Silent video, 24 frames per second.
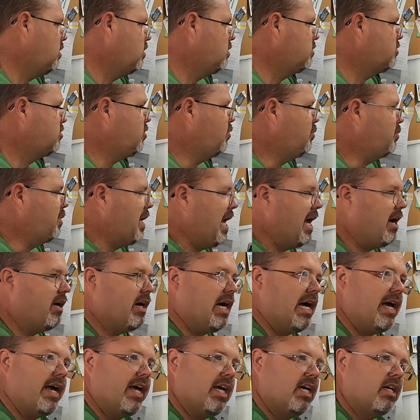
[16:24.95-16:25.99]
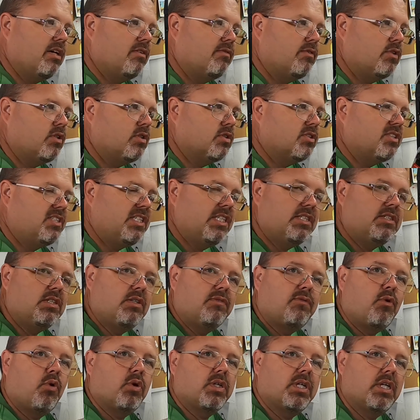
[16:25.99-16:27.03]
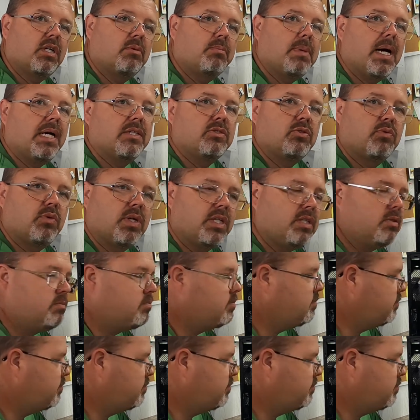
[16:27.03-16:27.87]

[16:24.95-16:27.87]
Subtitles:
So now I have 64 gigabytes of RAM.